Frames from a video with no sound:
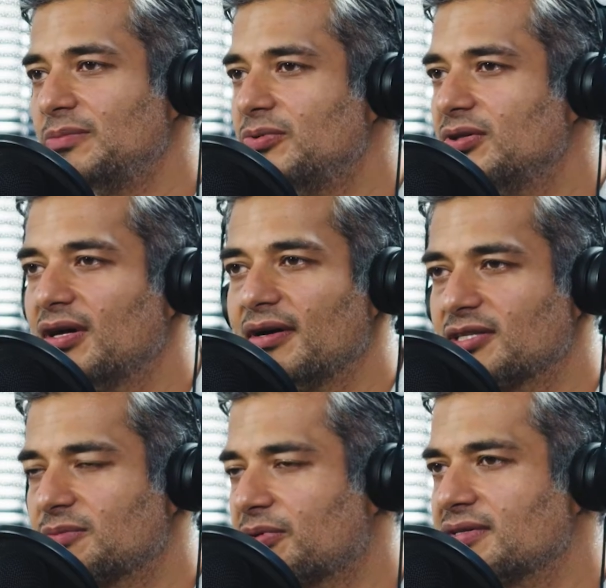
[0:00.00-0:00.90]
people
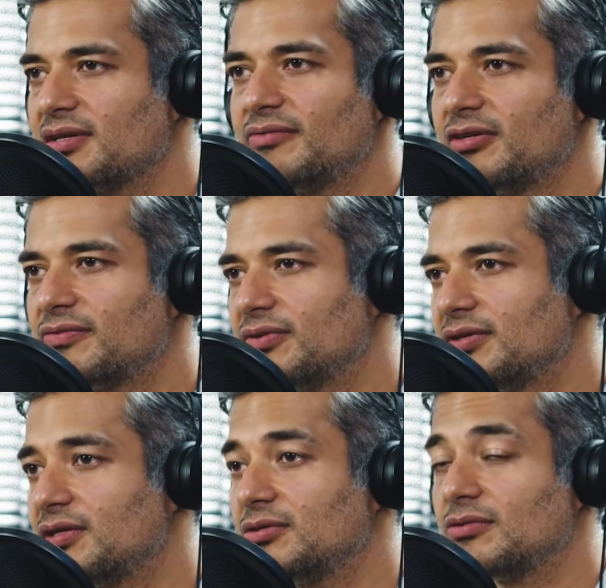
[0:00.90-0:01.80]
express love
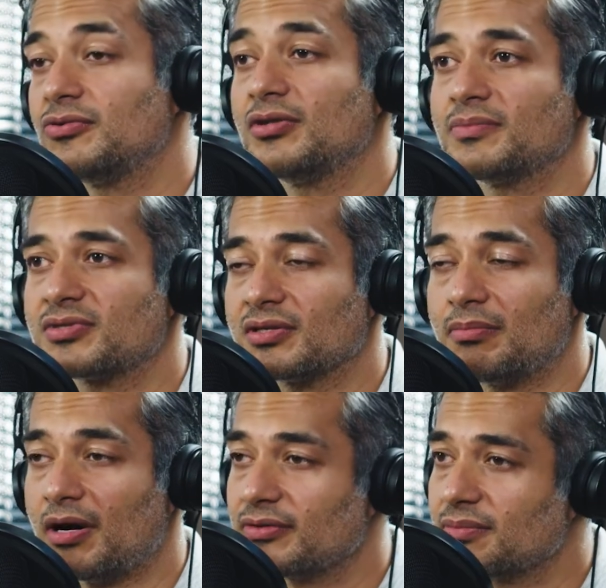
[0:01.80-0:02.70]
differently to them
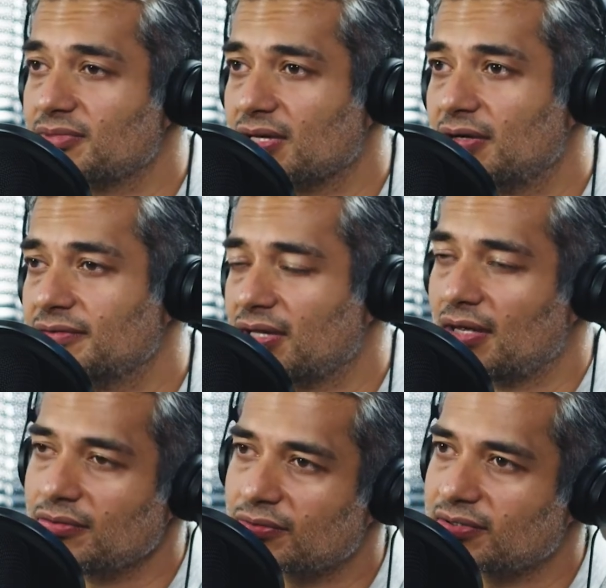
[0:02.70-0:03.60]
about themselves
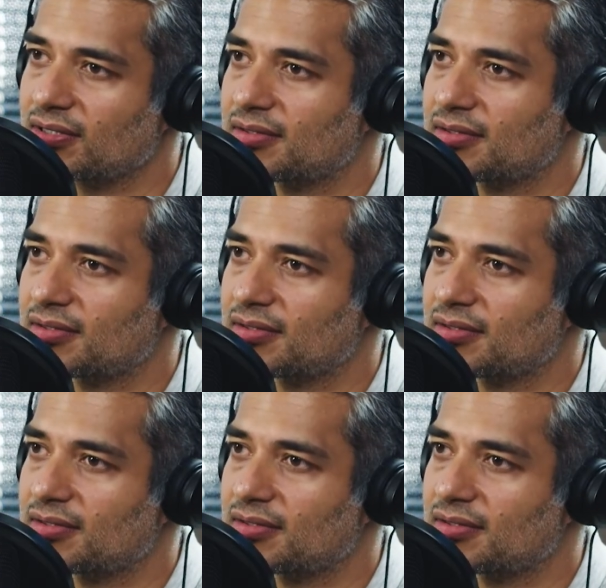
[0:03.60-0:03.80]
and towards